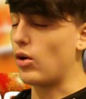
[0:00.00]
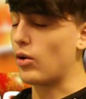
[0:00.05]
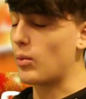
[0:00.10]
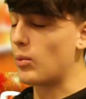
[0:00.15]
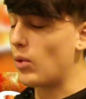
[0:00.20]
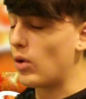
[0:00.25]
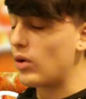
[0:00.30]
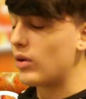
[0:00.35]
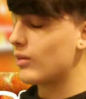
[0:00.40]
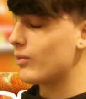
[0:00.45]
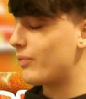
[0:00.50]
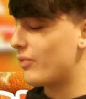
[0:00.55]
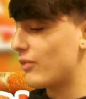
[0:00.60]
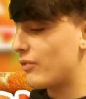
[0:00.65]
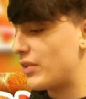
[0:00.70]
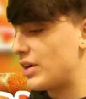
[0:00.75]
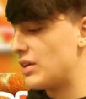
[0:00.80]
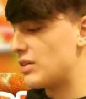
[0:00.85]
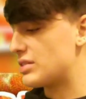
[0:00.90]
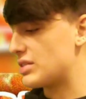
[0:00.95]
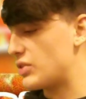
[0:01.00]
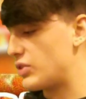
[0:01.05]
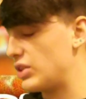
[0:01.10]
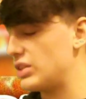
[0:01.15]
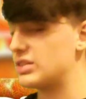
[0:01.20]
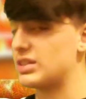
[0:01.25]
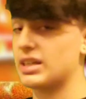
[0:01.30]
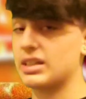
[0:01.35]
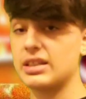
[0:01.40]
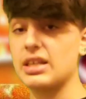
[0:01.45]
or more helpful videos on
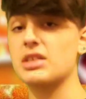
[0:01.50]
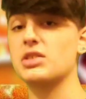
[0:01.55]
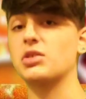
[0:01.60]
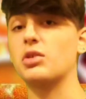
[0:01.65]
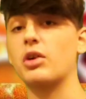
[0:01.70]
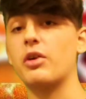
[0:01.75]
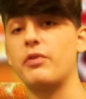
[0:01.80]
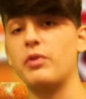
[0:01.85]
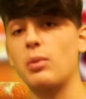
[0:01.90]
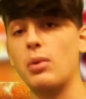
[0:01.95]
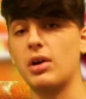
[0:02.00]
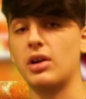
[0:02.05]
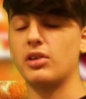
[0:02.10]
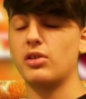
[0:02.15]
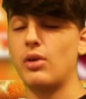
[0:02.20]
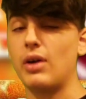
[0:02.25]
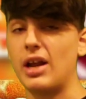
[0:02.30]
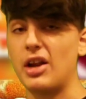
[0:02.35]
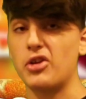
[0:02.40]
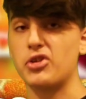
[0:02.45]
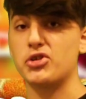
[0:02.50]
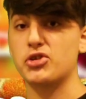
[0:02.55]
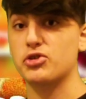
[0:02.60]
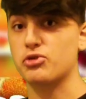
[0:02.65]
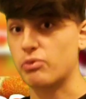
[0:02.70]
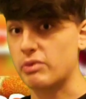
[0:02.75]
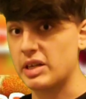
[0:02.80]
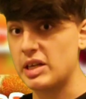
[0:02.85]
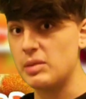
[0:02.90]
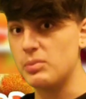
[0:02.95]
things like this, or if you want to know how to
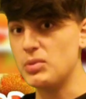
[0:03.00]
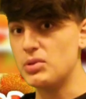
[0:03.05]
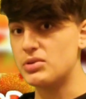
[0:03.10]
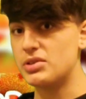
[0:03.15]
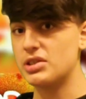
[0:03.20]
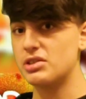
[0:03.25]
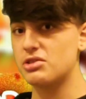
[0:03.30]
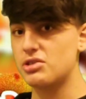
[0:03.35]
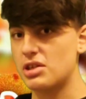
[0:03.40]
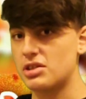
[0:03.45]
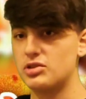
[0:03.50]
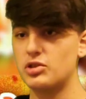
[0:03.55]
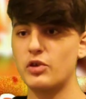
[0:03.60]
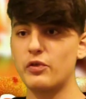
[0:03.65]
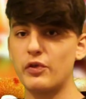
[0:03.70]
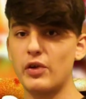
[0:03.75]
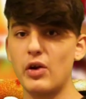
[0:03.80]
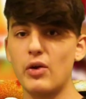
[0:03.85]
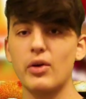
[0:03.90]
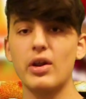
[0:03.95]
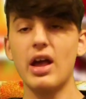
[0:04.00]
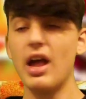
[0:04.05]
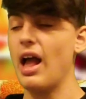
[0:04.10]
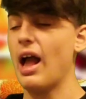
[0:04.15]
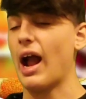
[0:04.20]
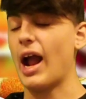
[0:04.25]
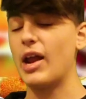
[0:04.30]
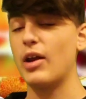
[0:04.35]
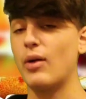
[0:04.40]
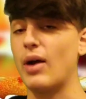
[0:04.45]
stream using just your phone,
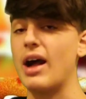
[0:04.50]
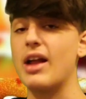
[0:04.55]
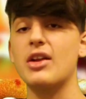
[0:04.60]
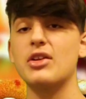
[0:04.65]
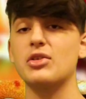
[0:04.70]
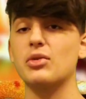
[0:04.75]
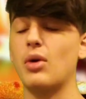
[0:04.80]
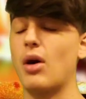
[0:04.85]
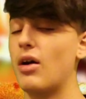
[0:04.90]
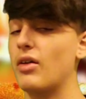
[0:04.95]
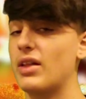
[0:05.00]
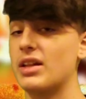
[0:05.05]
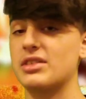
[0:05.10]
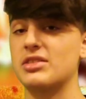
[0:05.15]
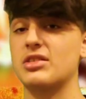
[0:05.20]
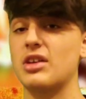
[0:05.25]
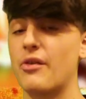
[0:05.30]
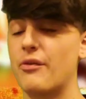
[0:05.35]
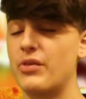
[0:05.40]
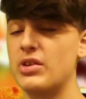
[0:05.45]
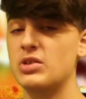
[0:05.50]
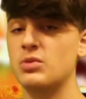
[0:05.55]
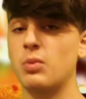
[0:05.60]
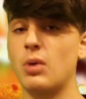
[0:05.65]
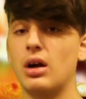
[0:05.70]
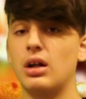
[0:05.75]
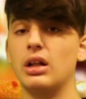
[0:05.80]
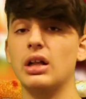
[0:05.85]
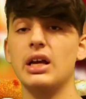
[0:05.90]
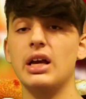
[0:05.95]
I know how to do all that stuff as
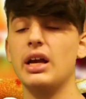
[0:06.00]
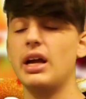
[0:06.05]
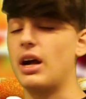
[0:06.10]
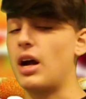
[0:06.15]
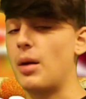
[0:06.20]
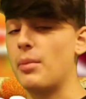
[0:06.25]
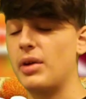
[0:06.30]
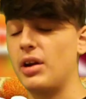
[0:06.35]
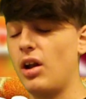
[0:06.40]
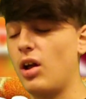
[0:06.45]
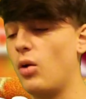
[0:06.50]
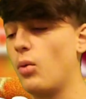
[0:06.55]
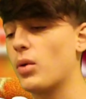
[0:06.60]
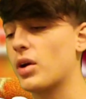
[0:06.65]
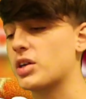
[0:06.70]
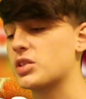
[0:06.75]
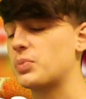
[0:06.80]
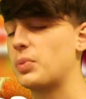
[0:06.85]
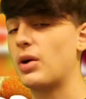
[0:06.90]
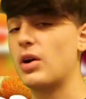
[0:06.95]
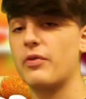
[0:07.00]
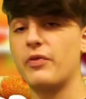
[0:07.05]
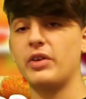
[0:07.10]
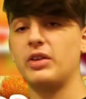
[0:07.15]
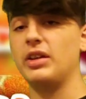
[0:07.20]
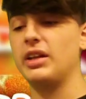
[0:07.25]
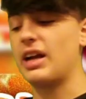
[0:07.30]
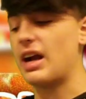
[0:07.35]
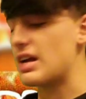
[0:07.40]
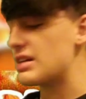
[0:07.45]
well. It all works
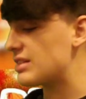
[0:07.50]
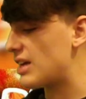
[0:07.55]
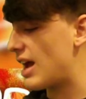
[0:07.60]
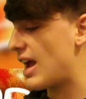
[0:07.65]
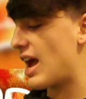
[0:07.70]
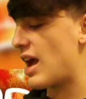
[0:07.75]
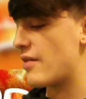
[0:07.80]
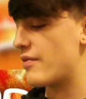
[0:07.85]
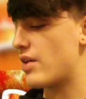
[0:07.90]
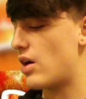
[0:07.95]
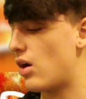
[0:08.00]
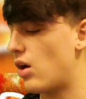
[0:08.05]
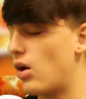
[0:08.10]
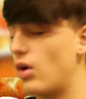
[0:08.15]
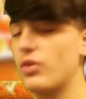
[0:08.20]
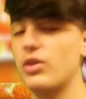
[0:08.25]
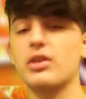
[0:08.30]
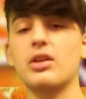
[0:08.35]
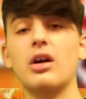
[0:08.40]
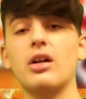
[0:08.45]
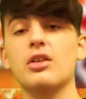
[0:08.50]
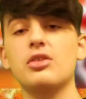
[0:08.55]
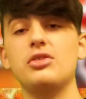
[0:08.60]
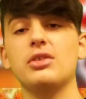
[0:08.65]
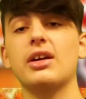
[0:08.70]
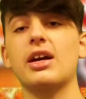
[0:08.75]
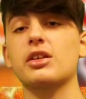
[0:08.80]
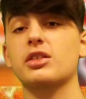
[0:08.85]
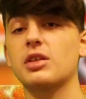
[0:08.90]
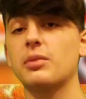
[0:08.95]
perfectly, guys. I have all the knowledge
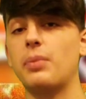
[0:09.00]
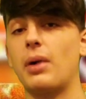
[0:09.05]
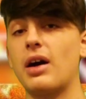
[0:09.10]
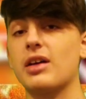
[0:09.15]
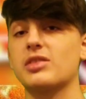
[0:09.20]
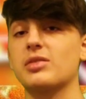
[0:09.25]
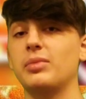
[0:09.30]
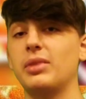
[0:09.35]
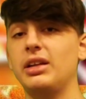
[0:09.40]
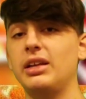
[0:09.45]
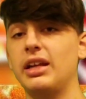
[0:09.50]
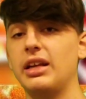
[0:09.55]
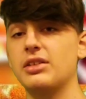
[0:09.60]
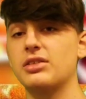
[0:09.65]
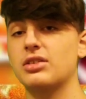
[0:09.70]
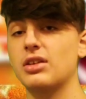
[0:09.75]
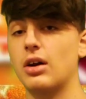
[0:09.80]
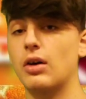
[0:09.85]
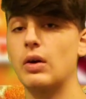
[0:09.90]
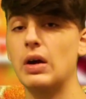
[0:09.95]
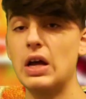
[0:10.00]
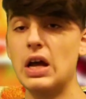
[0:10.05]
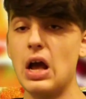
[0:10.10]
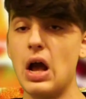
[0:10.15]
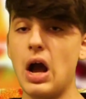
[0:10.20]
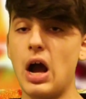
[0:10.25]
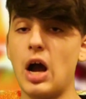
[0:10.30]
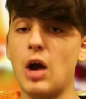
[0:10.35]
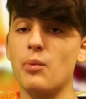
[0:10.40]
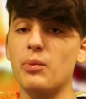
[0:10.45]
you guys could possibly need. So
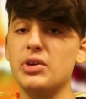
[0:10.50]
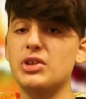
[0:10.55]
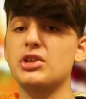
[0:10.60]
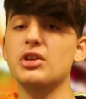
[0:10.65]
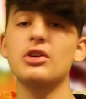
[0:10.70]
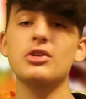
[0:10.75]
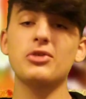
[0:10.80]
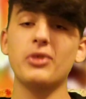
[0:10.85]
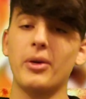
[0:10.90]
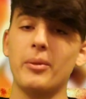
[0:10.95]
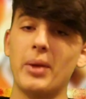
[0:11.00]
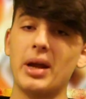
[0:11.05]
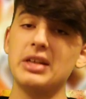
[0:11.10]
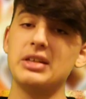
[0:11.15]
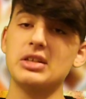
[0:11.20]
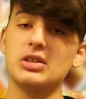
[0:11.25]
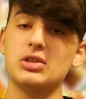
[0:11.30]
be sure to join my